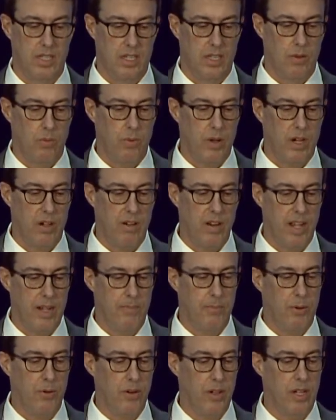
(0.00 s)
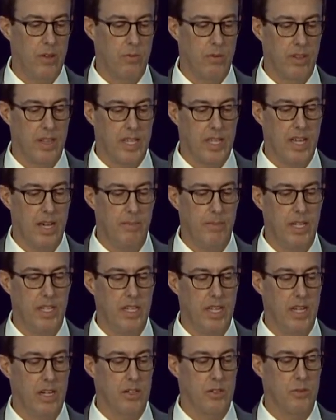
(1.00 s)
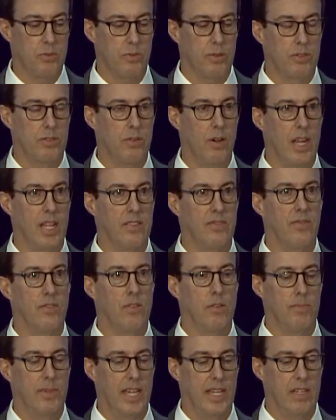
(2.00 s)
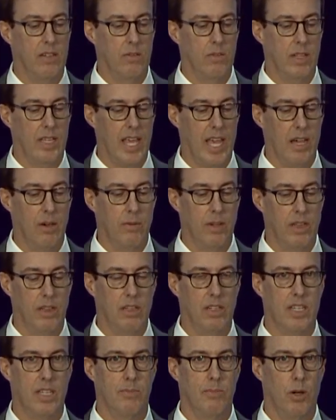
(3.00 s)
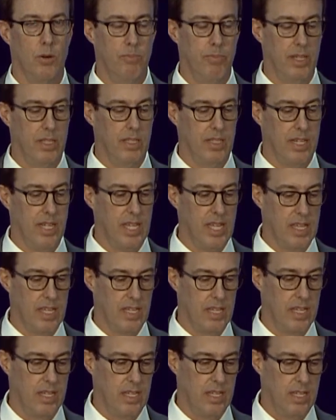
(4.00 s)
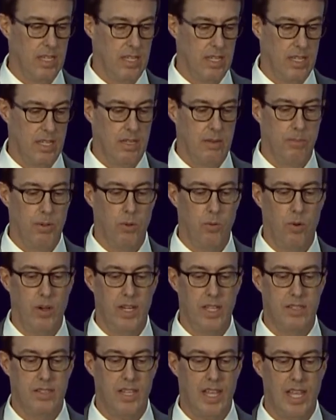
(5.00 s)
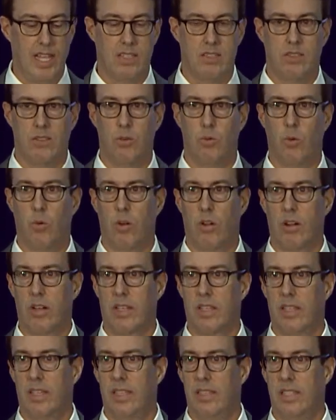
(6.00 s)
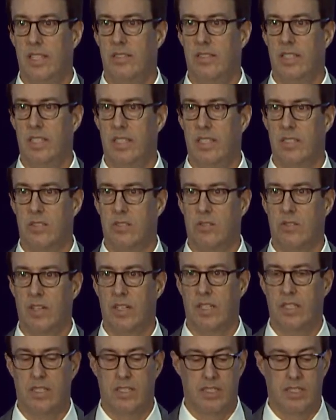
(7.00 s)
We are at a point where the coming years will transform not only how we look at mobility, but what it takes to work in this industry.